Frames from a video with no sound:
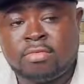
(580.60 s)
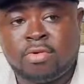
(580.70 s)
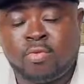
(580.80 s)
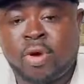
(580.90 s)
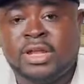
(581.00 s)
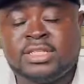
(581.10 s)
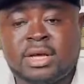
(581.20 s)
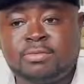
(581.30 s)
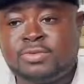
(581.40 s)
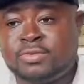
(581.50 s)
When it's
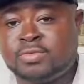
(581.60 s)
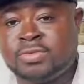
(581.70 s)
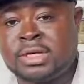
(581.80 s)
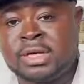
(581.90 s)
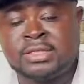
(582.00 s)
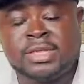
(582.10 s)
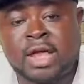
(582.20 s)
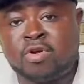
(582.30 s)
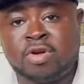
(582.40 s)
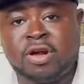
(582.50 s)
come to
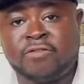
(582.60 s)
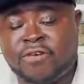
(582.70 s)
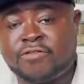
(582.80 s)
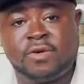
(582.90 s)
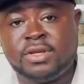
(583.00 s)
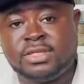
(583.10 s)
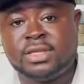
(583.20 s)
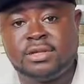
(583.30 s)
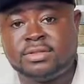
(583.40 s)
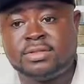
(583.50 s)
psychographic, for
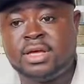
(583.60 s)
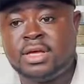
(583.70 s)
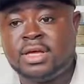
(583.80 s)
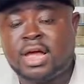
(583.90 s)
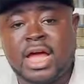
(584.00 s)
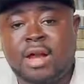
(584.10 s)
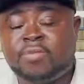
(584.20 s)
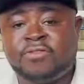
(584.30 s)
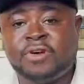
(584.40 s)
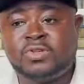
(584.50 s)
instance, I
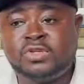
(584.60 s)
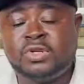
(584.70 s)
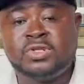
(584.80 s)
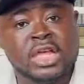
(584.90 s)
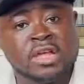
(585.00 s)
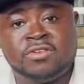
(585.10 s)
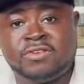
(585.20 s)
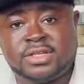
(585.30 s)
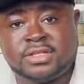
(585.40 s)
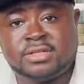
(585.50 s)
prefer to use
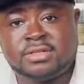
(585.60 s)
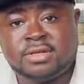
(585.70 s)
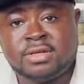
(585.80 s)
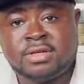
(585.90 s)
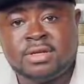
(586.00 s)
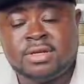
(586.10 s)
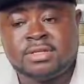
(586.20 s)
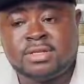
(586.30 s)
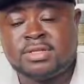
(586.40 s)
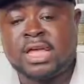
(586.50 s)
interest,
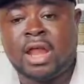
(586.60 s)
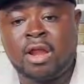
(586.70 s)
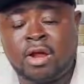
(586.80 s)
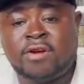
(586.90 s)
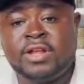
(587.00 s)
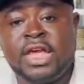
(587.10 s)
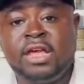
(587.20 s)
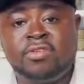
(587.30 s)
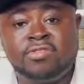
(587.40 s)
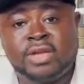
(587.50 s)
since a lot of the
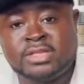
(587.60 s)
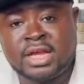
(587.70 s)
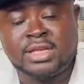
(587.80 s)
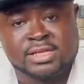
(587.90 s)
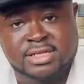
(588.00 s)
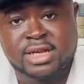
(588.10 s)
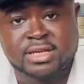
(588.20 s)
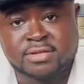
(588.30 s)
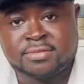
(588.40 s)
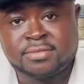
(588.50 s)
interest data set